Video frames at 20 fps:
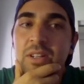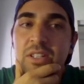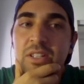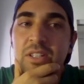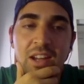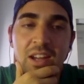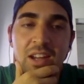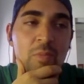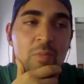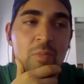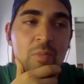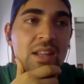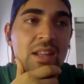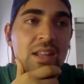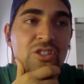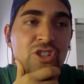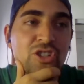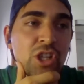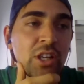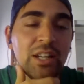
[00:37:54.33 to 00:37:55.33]
but Teco,
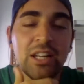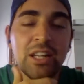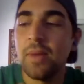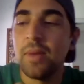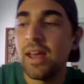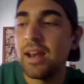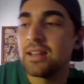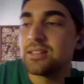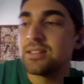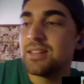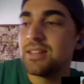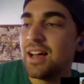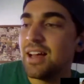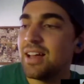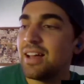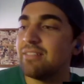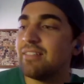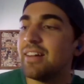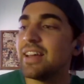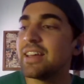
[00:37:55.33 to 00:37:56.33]
man, he's chinny, man. He's
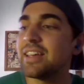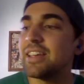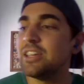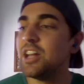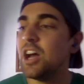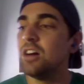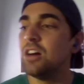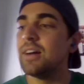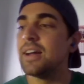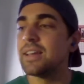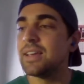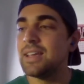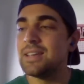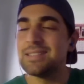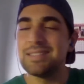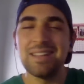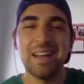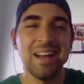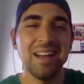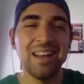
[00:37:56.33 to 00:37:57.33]
not like, you know, like
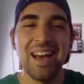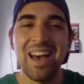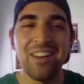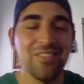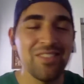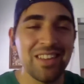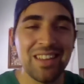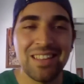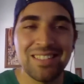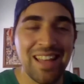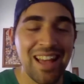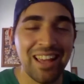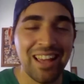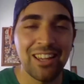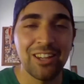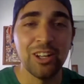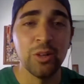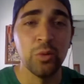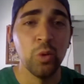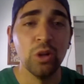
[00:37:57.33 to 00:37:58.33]
he's not I don't think he's
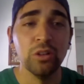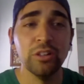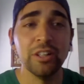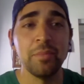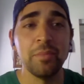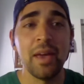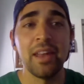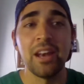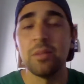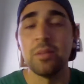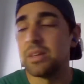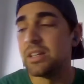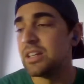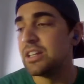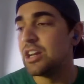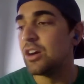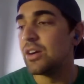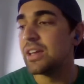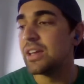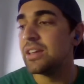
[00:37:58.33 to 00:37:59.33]
that good really, man. I
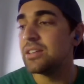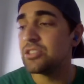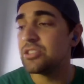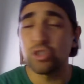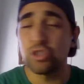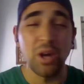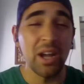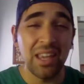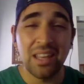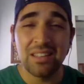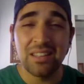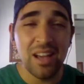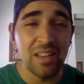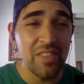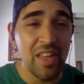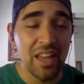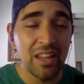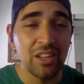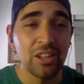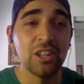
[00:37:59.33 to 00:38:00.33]
mean, you know, striking's
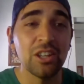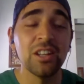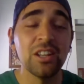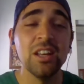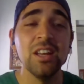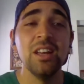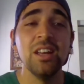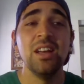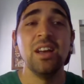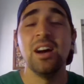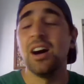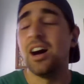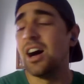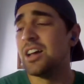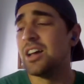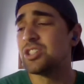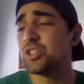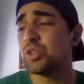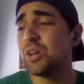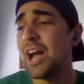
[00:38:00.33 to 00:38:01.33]
not that good.
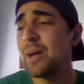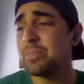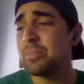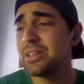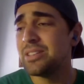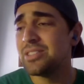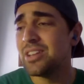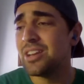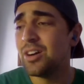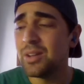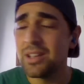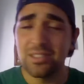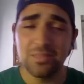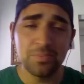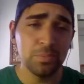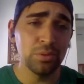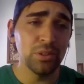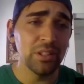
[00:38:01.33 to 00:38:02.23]
His grappling, you know, is